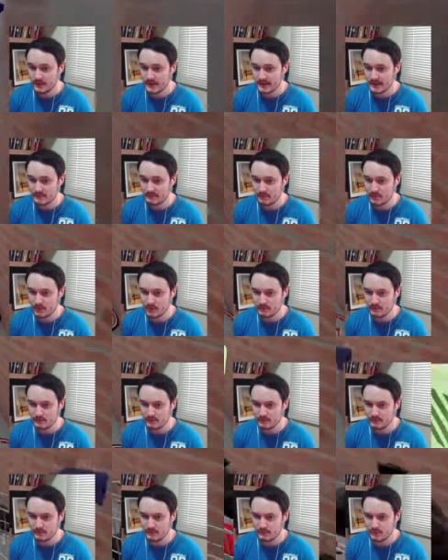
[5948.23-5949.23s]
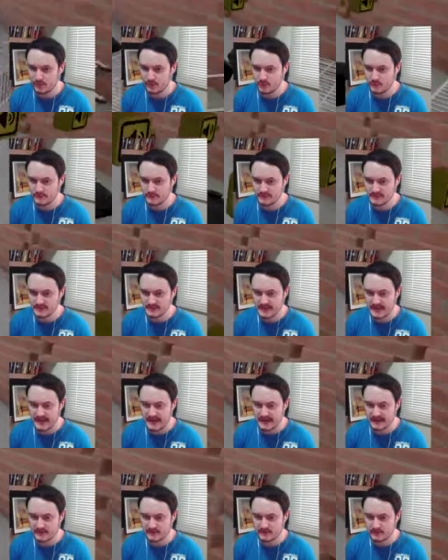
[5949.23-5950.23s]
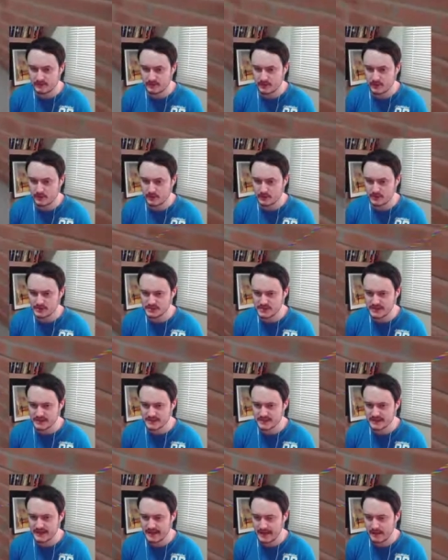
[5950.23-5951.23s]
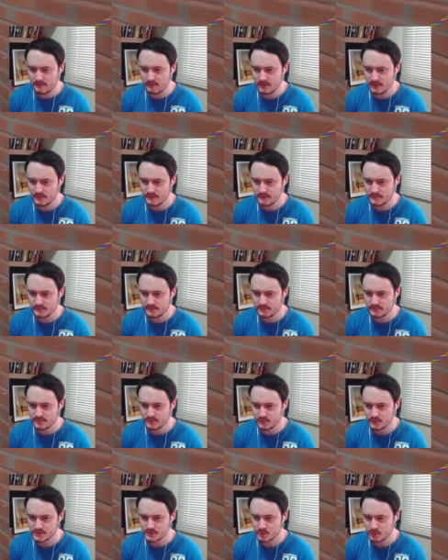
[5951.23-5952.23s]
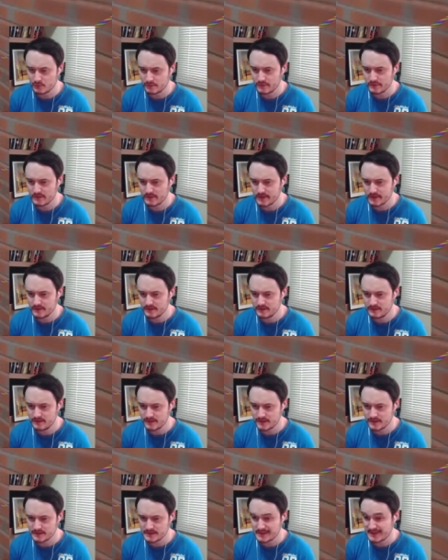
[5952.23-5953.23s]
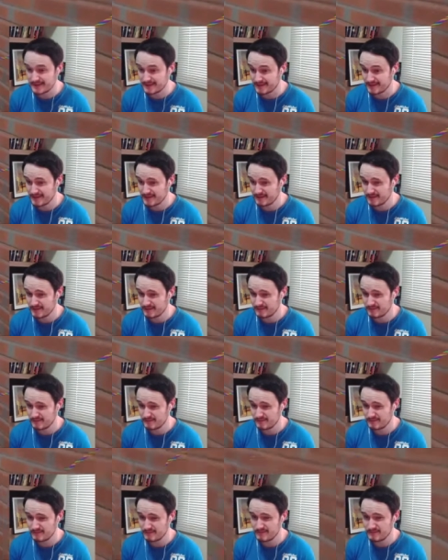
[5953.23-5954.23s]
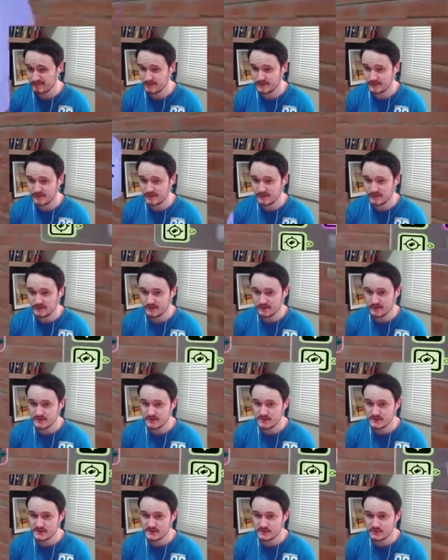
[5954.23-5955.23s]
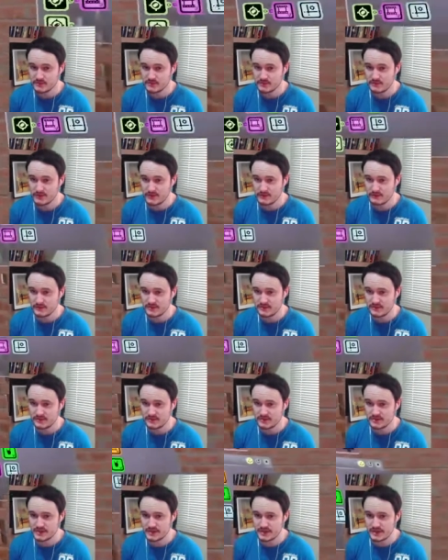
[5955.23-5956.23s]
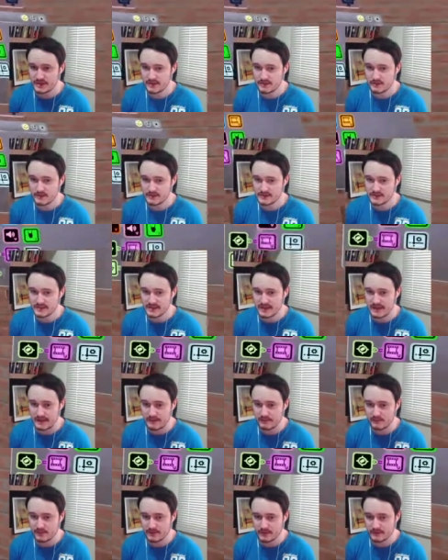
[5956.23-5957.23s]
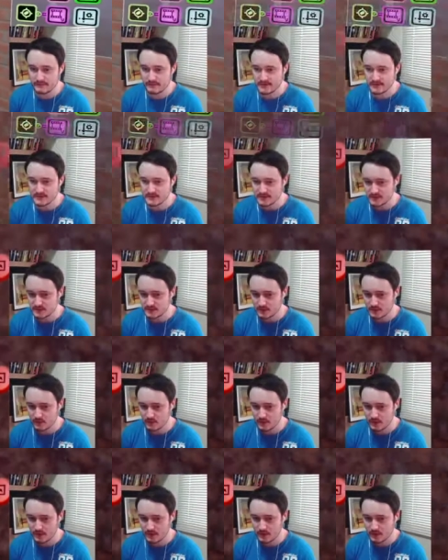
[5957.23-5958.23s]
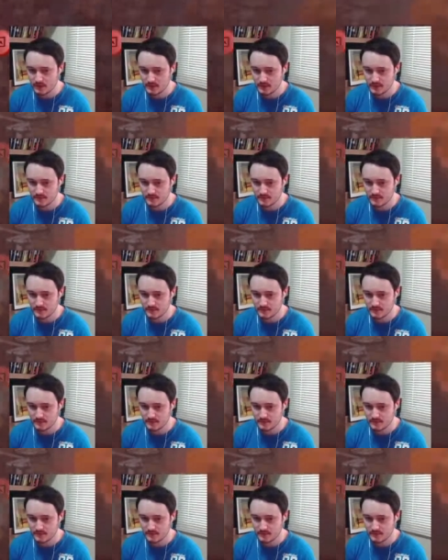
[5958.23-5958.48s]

had a problem before with this character because his camera was overriding things, I think. So I'll need to check out his camera if this doesn't work.